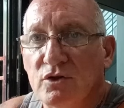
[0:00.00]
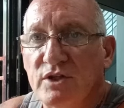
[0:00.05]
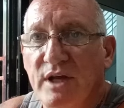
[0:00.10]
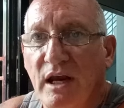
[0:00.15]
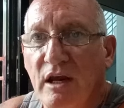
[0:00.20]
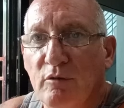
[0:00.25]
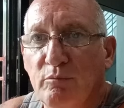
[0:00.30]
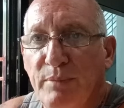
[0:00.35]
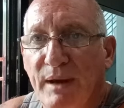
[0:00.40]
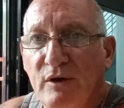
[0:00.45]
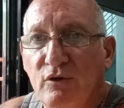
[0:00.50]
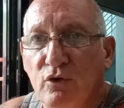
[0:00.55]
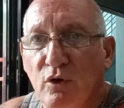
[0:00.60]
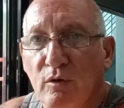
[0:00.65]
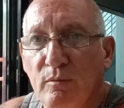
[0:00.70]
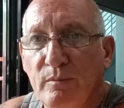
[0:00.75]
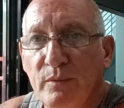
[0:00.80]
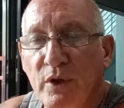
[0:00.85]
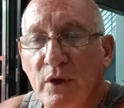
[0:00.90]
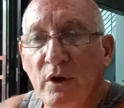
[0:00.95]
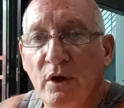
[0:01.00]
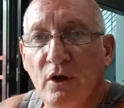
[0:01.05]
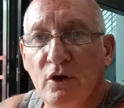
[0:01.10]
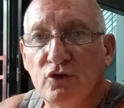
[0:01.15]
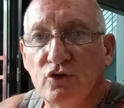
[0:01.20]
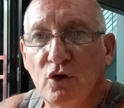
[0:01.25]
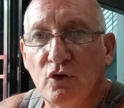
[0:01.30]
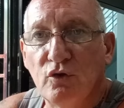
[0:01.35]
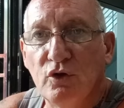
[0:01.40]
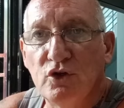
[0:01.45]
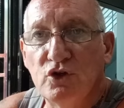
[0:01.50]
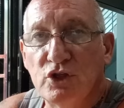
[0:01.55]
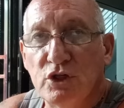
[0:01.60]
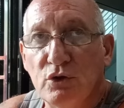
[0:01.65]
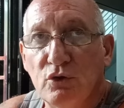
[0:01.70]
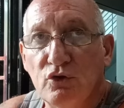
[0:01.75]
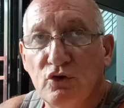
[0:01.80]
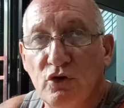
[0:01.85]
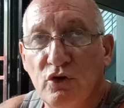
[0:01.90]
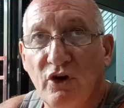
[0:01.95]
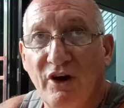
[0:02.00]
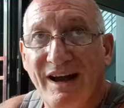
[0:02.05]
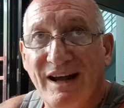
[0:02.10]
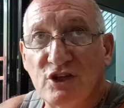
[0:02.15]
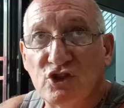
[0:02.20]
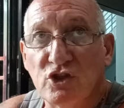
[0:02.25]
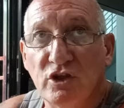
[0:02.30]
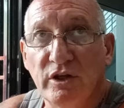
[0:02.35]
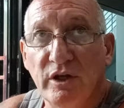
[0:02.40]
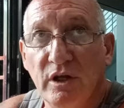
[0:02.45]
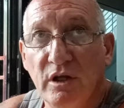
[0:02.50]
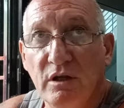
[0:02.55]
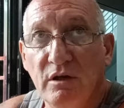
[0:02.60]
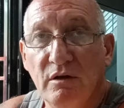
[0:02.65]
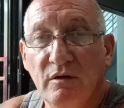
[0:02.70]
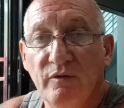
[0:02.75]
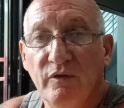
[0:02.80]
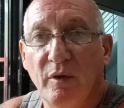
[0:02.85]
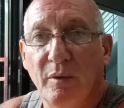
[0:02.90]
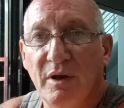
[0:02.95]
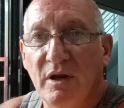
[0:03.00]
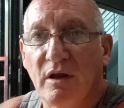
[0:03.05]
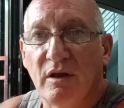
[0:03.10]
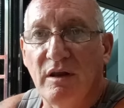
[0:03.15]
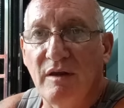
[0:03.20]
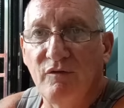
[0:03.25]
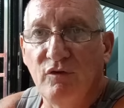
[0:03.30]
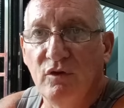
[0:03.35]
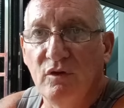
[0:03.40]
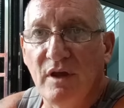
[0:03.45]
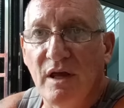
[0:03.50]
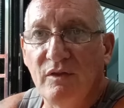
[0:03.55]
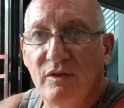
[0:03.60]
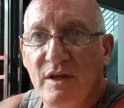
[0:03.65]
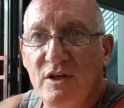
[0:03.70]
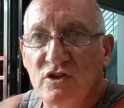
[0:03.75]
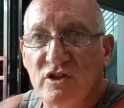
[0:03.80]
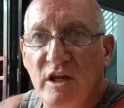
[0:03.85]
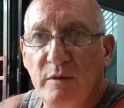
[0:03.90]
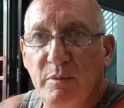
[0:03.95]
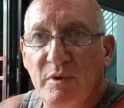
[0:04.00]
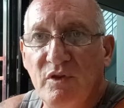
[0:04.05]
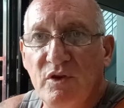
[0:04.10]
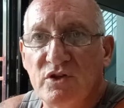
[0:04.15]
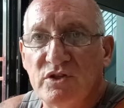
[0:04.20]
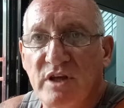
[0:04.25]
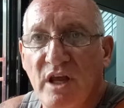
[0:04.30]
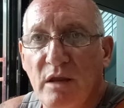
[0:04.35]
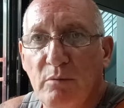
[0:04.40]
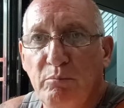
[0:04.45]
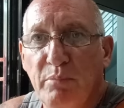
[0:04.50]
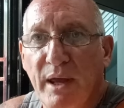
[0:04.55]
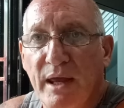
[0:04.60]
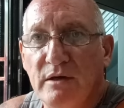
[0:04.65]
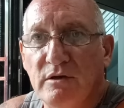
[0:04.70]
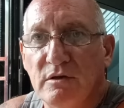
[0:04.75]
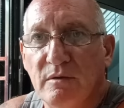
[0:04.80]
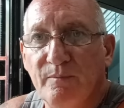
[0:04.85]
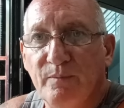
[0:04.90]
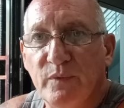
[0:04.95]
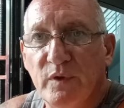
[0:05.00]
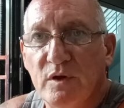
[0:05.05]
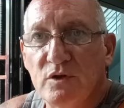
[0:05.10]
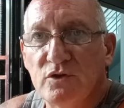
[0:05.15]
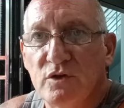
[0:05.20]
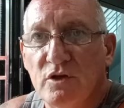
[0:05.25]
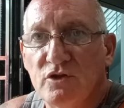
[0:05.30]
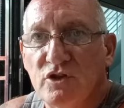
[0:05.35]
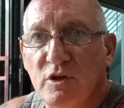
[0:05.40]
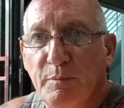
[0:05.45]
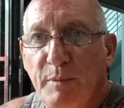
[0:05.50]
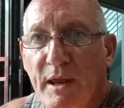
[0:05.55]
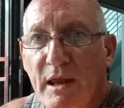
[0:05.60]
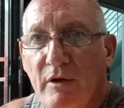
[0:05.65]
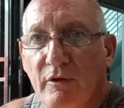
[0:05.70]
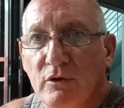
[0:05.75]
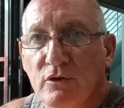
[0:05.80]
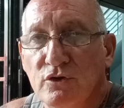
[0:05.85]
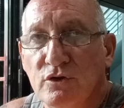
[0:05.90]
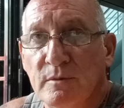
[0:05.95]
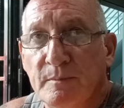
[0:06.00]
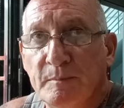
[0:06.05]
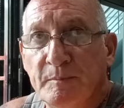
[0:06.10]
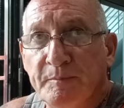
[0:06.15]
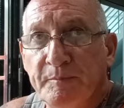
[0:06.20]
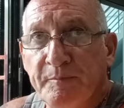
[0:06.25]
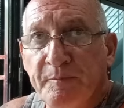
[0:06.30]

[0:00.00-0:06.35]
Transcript: second bedroom, so the children are actually, they sleep in the same bed as the parents.